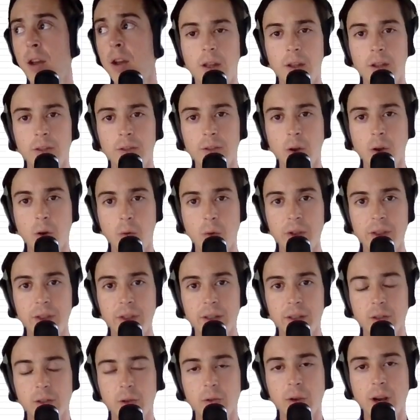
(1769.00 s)
So with
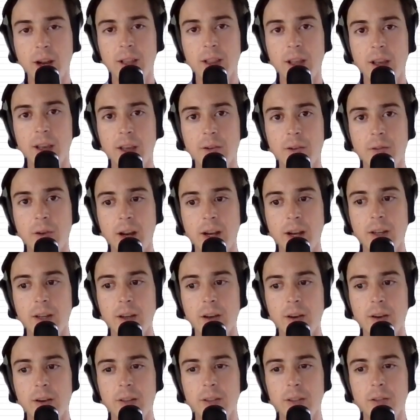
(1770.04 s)
this gray line right
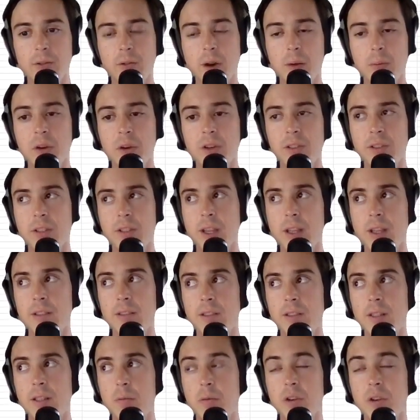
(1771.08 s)
here, this
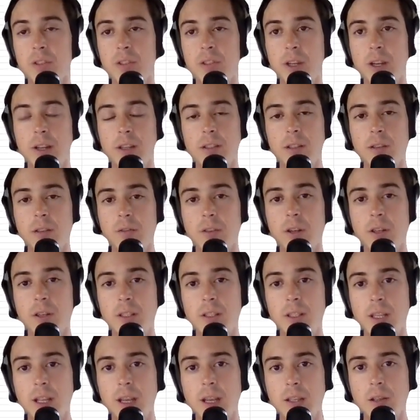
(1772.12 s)
represents the percentage of your
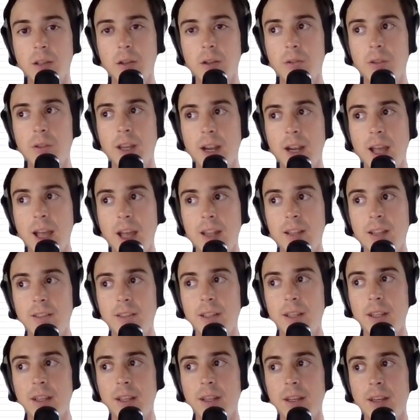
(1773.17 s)
DAU that has
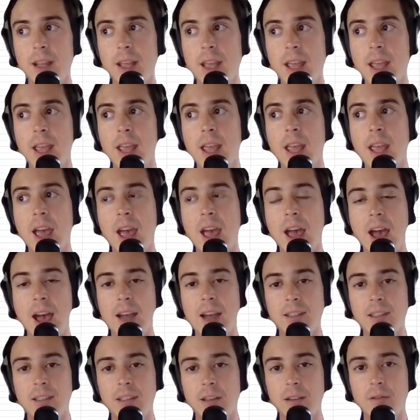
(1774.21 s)
an
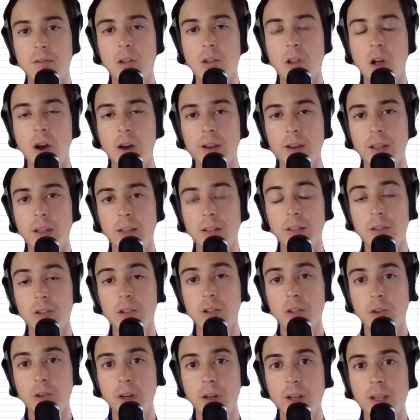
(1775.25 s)
active login
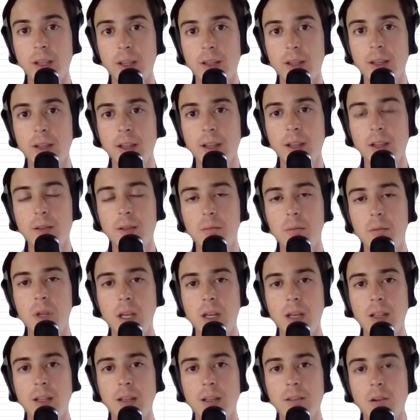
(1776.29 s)
streak,
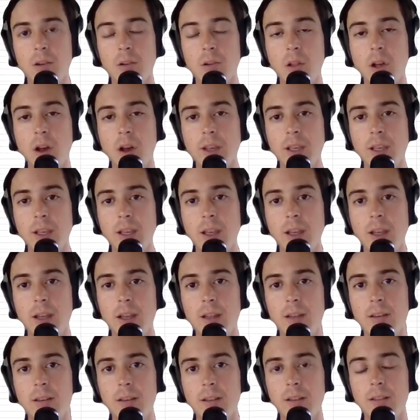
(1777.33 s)
meaning they're logging
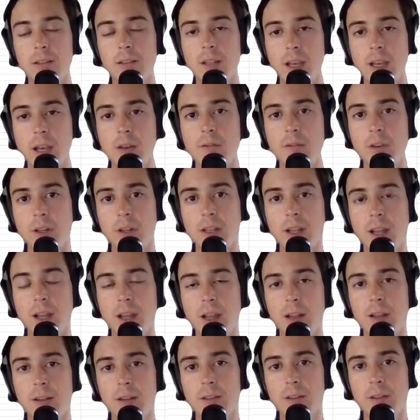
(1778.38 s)
in day over
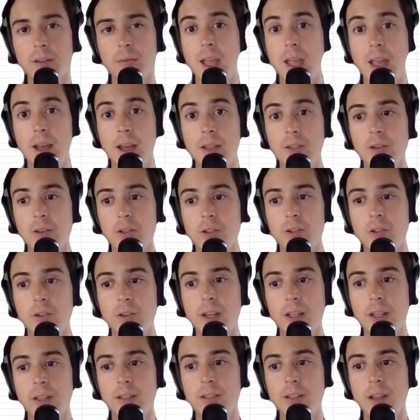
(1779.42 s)
day and their
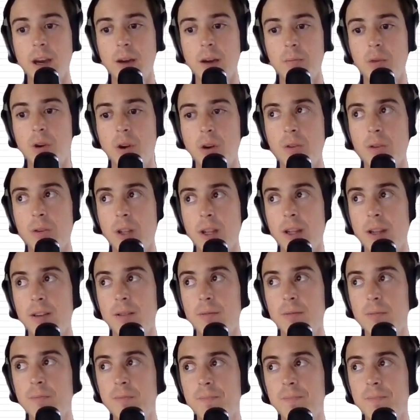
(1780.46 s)
streak is not broken.